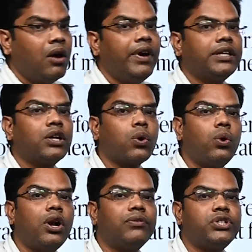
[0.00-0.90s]
where the
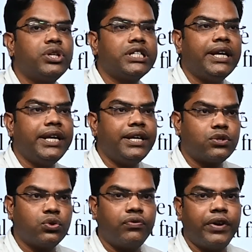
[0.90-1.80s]
role of judiciary is
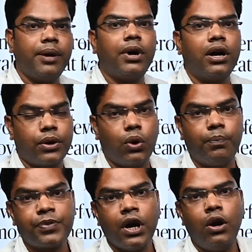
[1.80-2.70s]
to frame
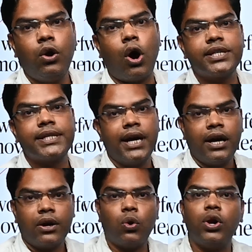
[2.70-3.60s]
laws,
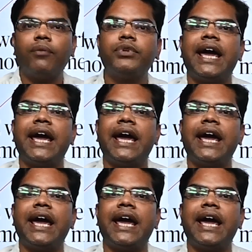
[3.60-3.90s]
role of the